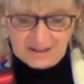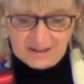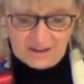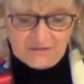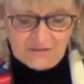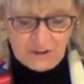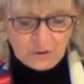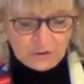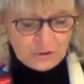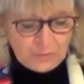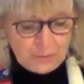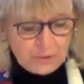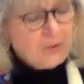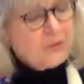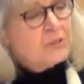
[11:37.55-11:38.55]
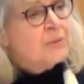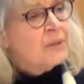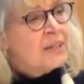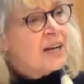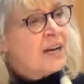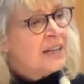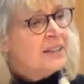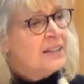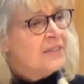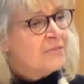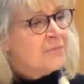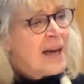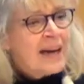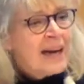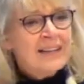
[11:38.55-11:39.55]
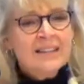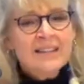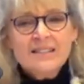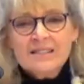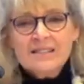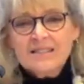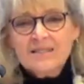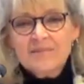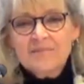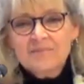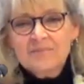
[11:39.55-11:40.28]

are vulnerable to a kind of madness?